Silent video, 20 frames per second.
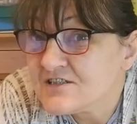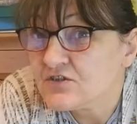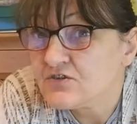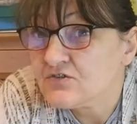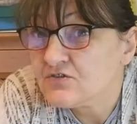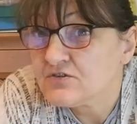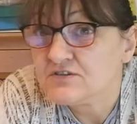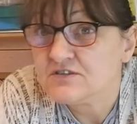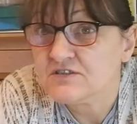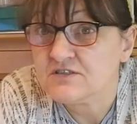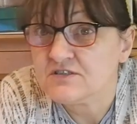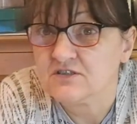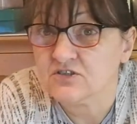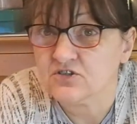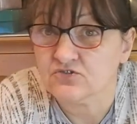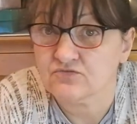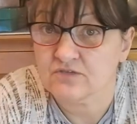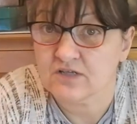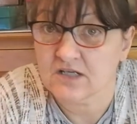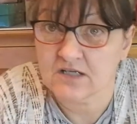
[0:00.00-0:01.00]
cross
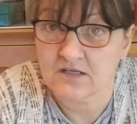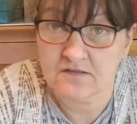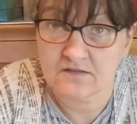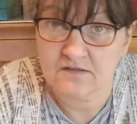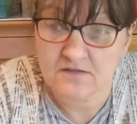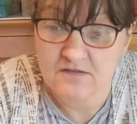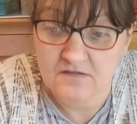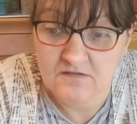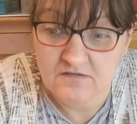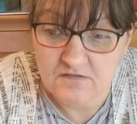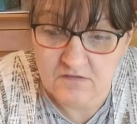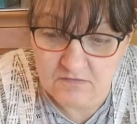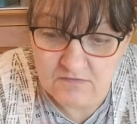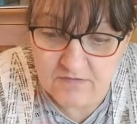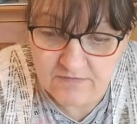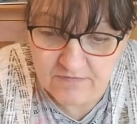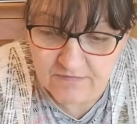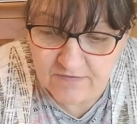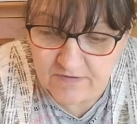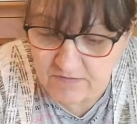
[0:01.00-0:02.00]
stitch related, sorry
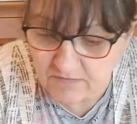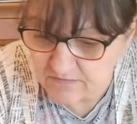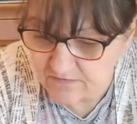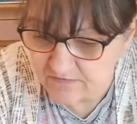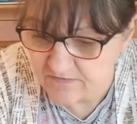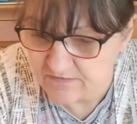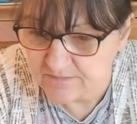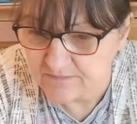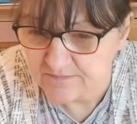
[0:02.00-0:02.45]
folks,